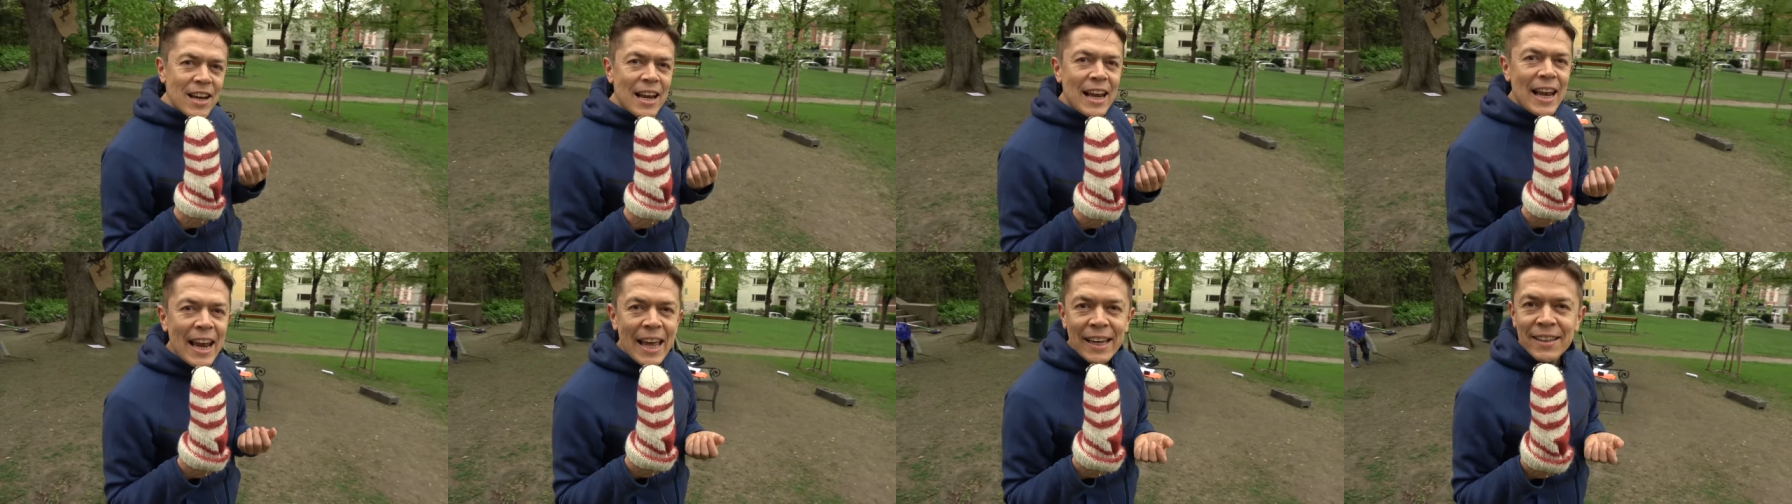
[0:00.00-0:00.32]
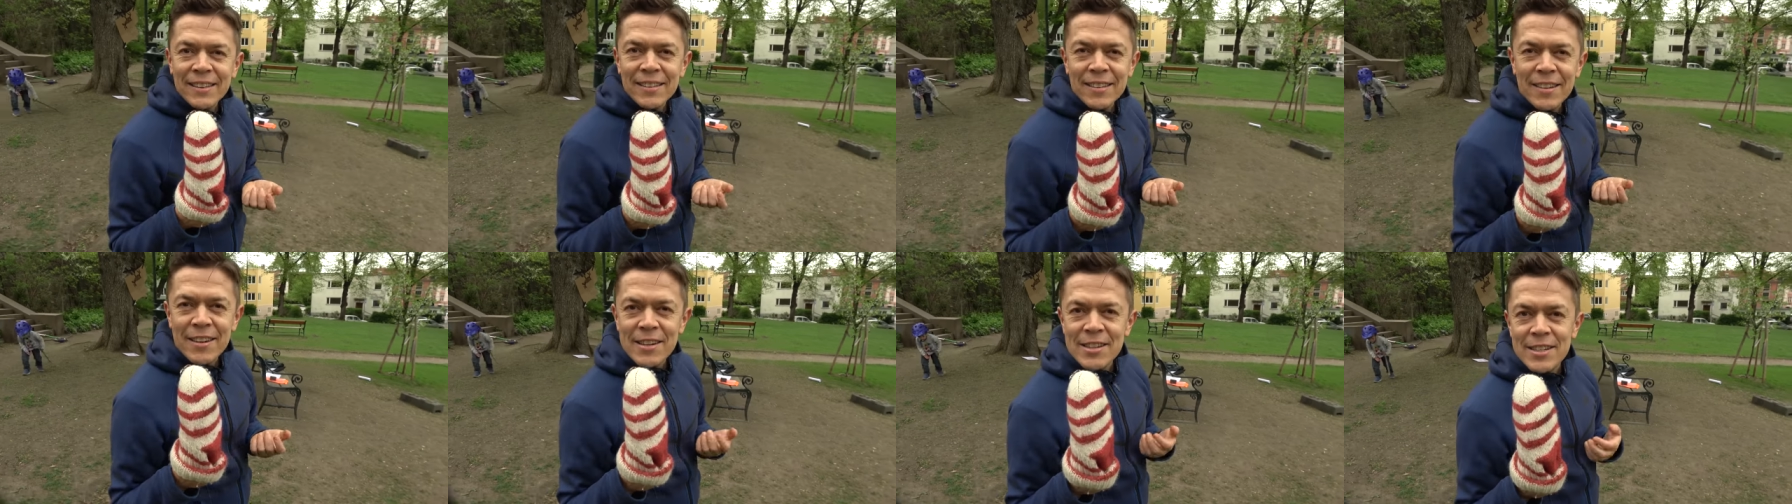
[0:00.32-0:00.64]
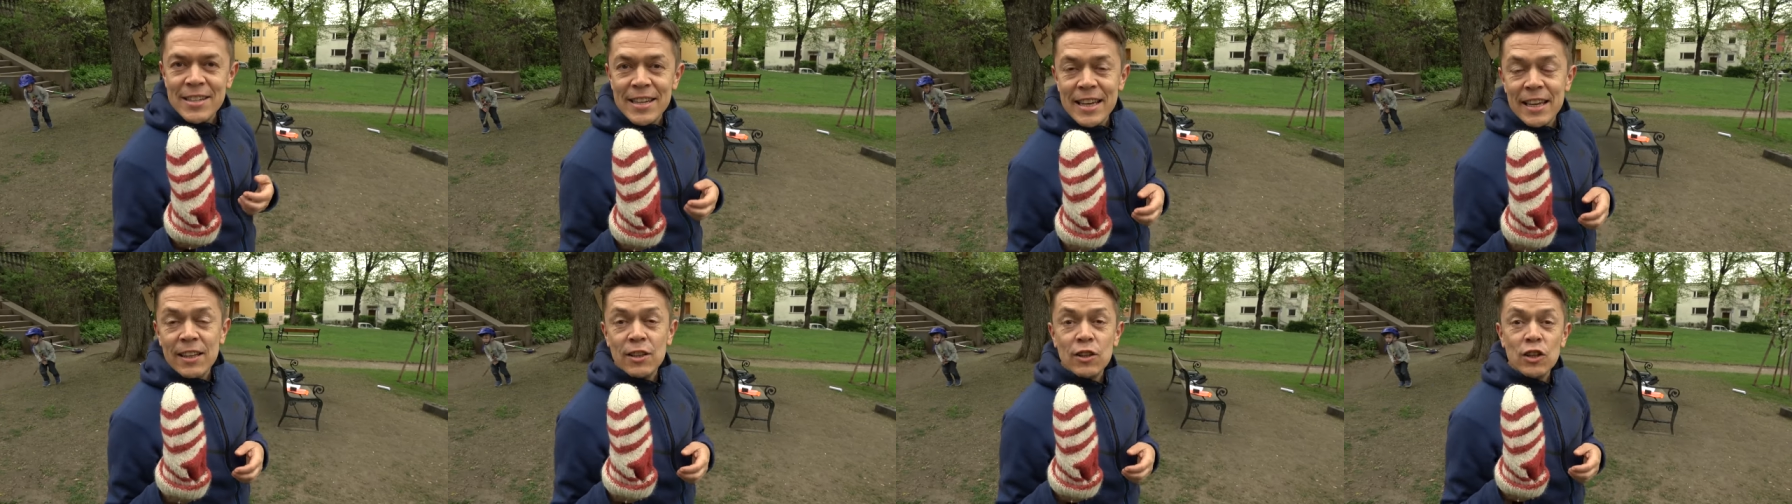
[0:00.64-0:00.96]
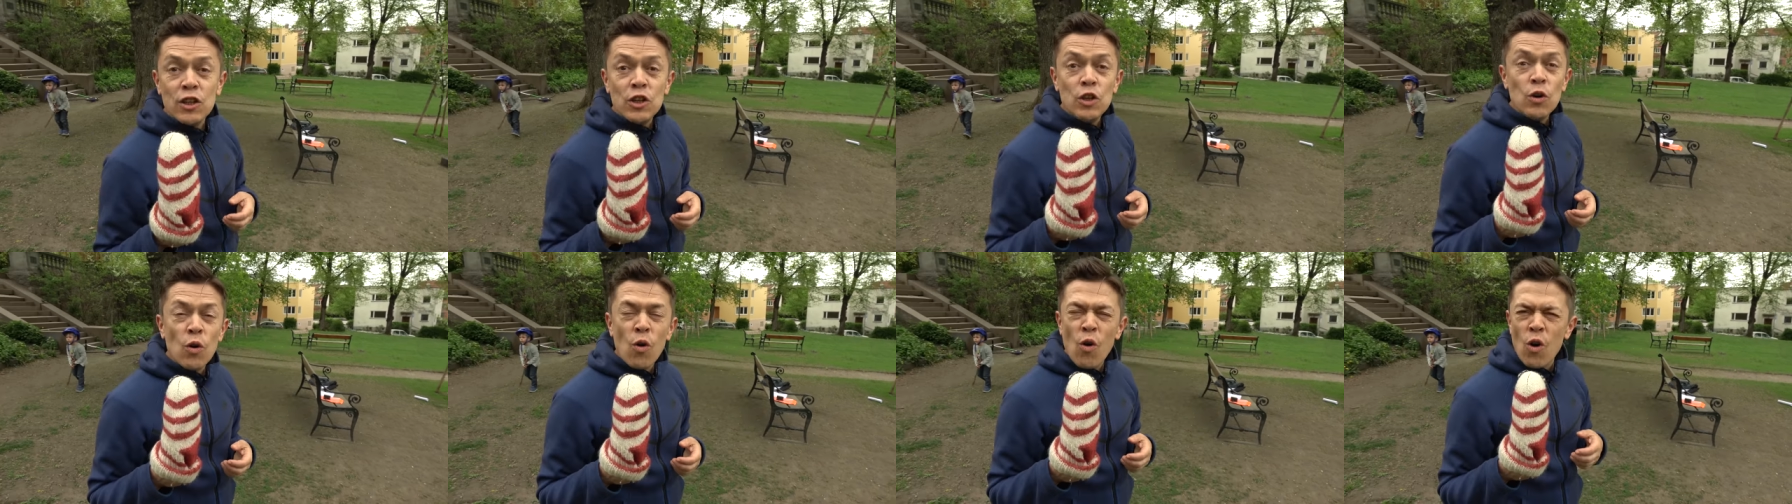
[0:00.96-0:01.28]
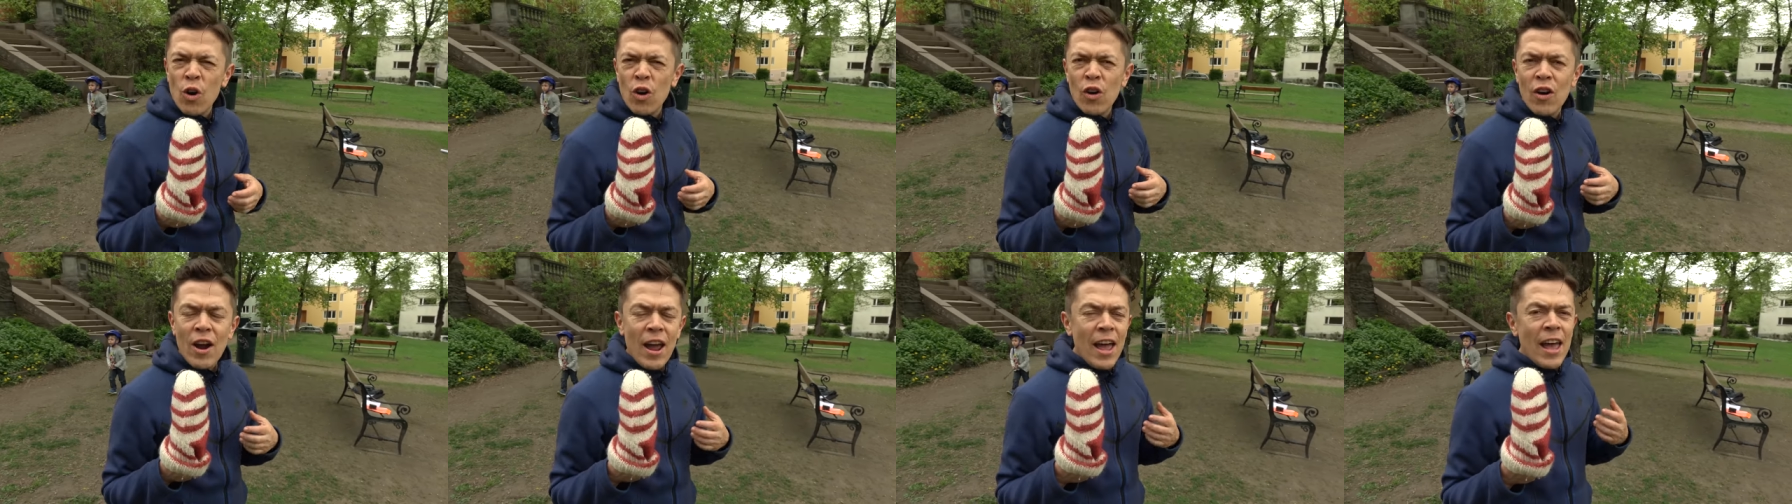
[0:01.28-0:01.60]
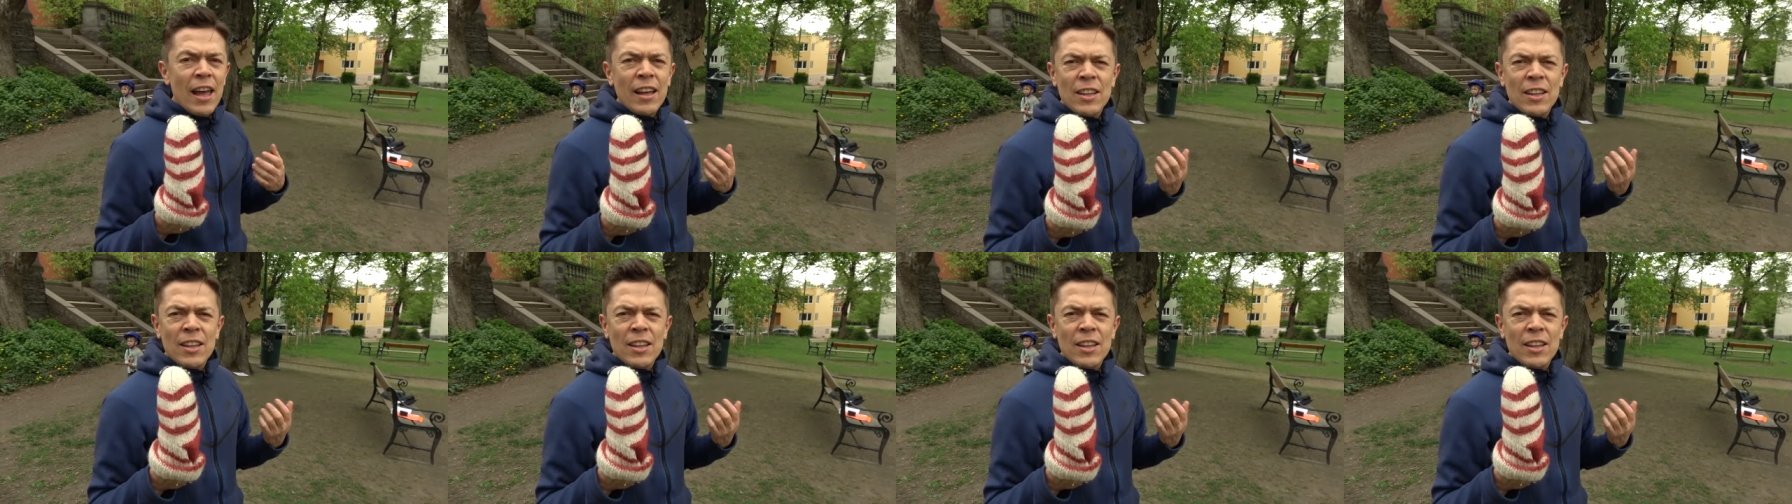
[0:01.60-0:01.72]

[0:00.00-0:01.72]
letters in your